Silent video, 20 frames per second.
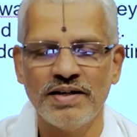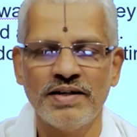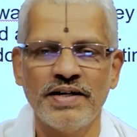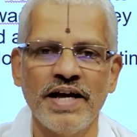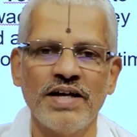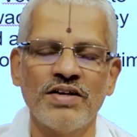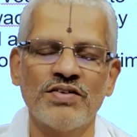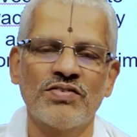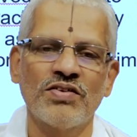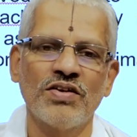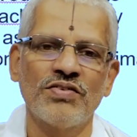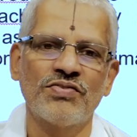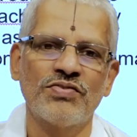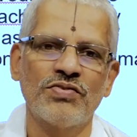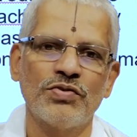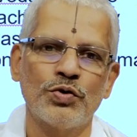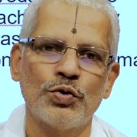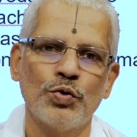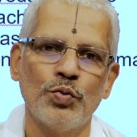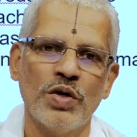takes us
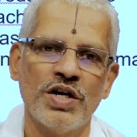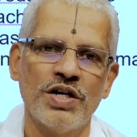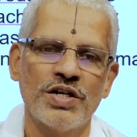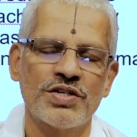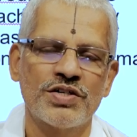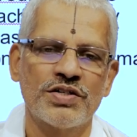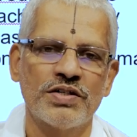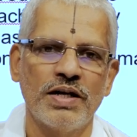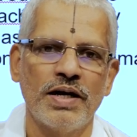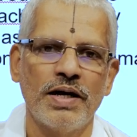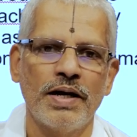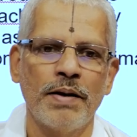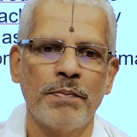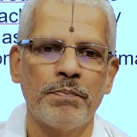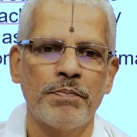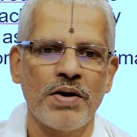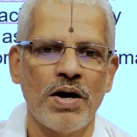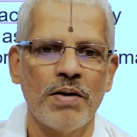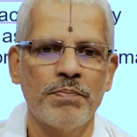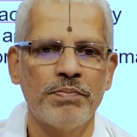towards a
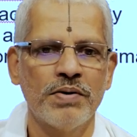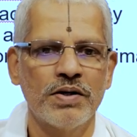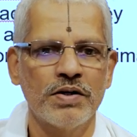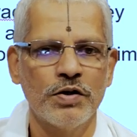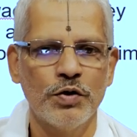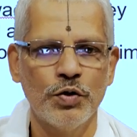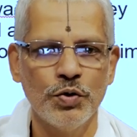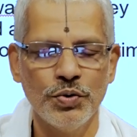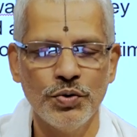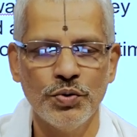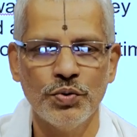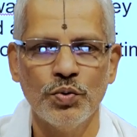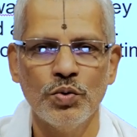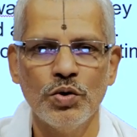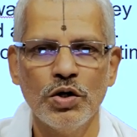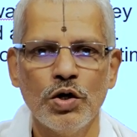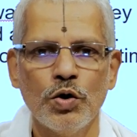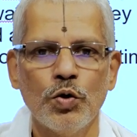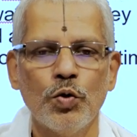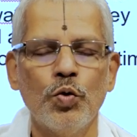proper guru
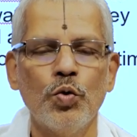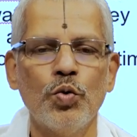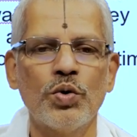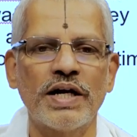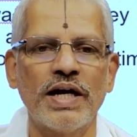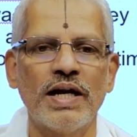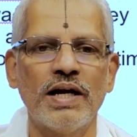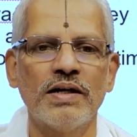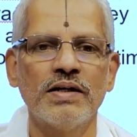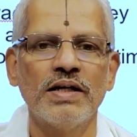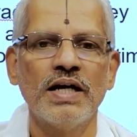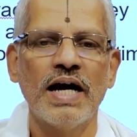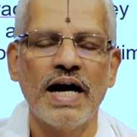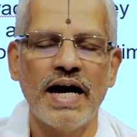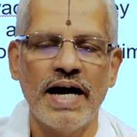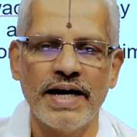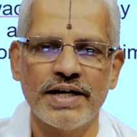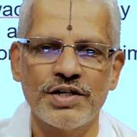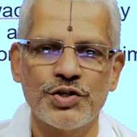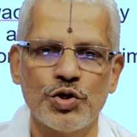who can
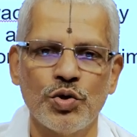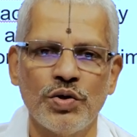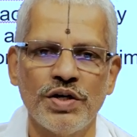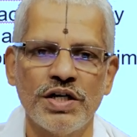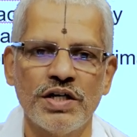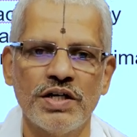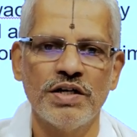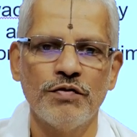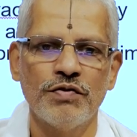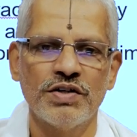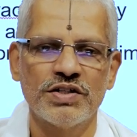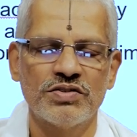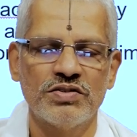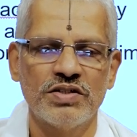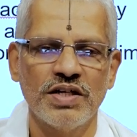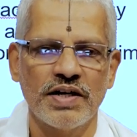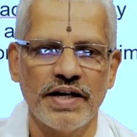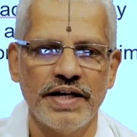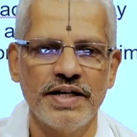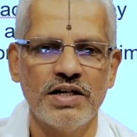actually give us
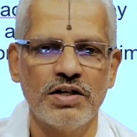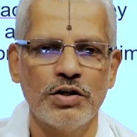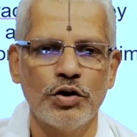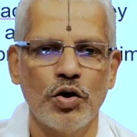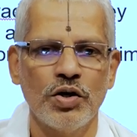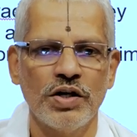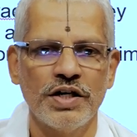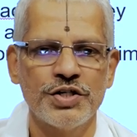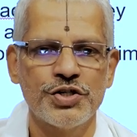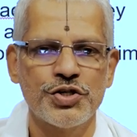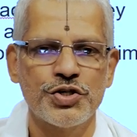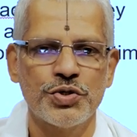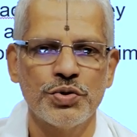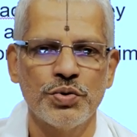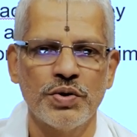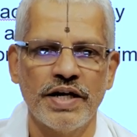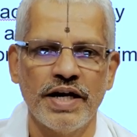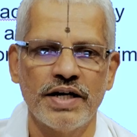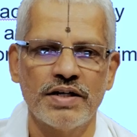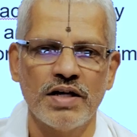the right knowledge
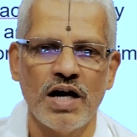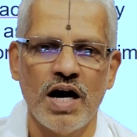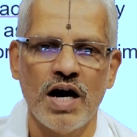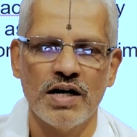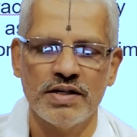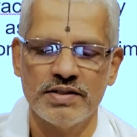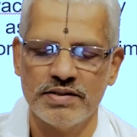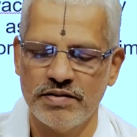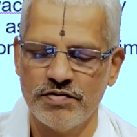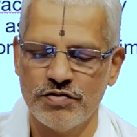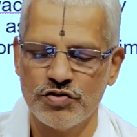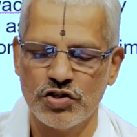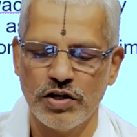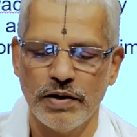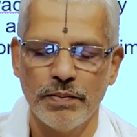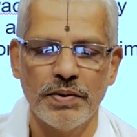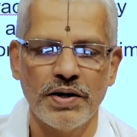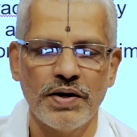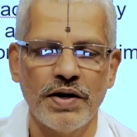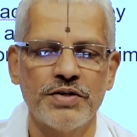to get ourselves
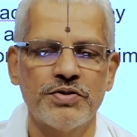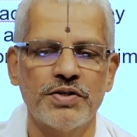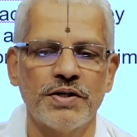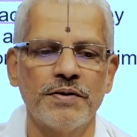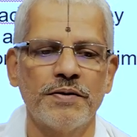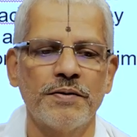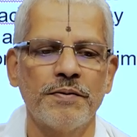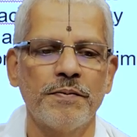liberated.